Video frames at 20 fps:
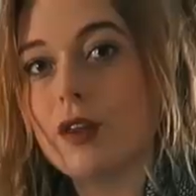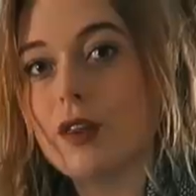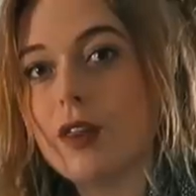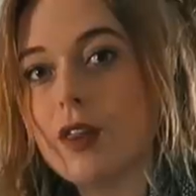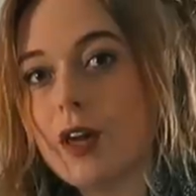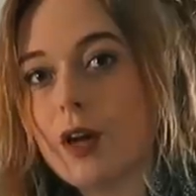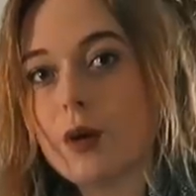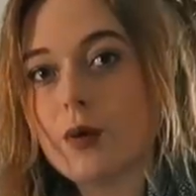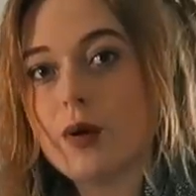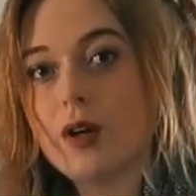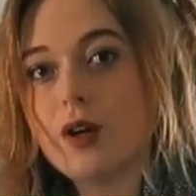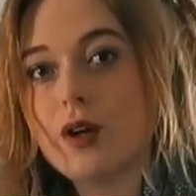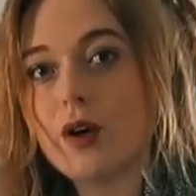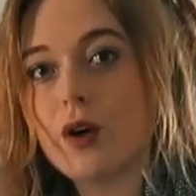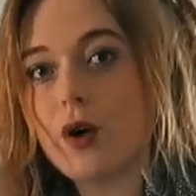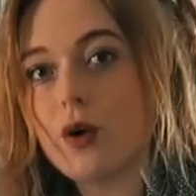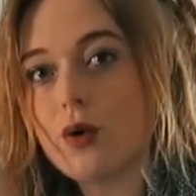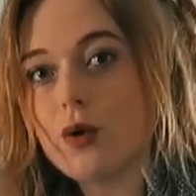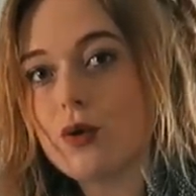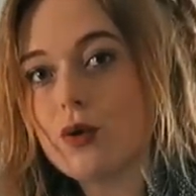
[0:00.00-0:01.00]
There we
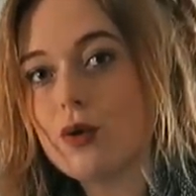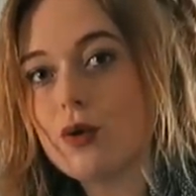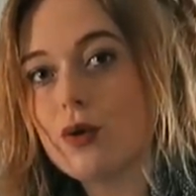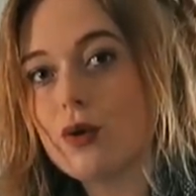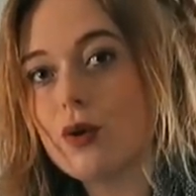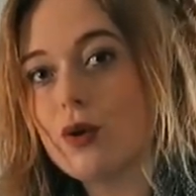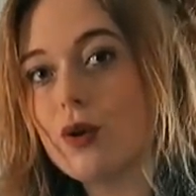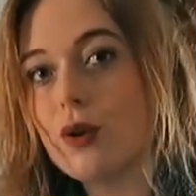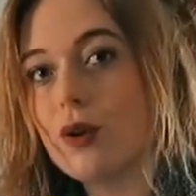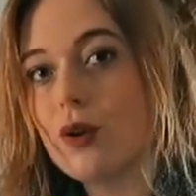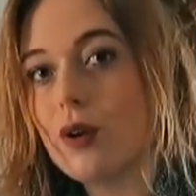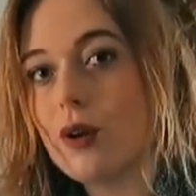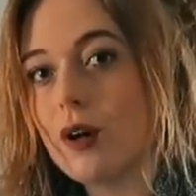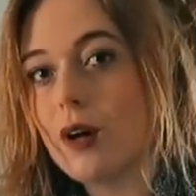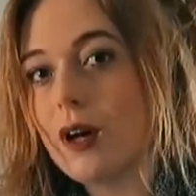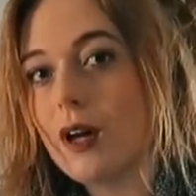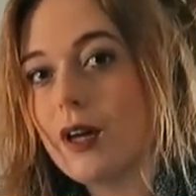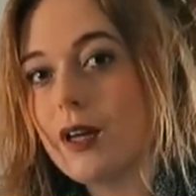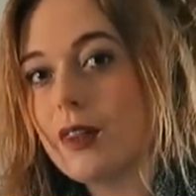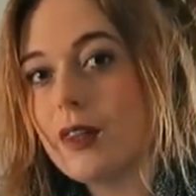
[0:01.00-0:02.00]
go.
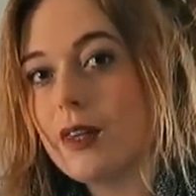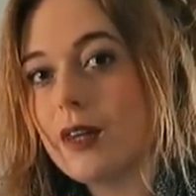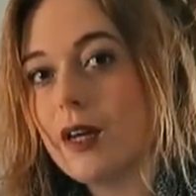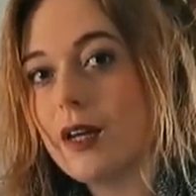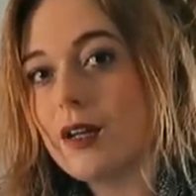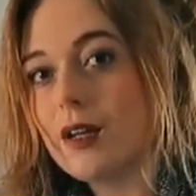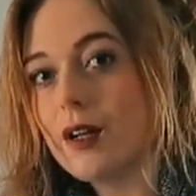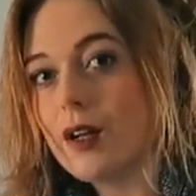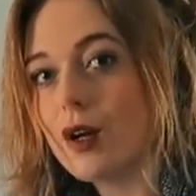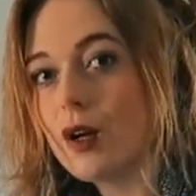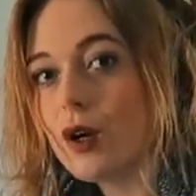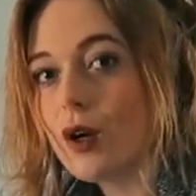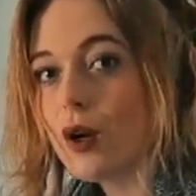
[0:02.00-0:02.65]
And then,